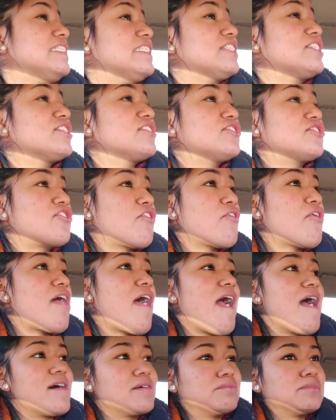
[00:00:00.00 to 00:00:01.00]
I need to do
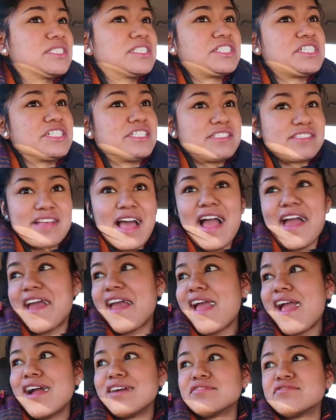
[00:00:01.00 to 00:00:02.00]
that because I
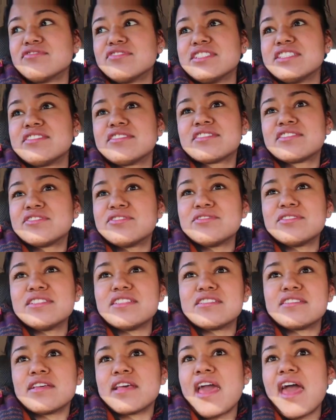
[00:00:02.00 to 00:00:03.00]
can't risk doing this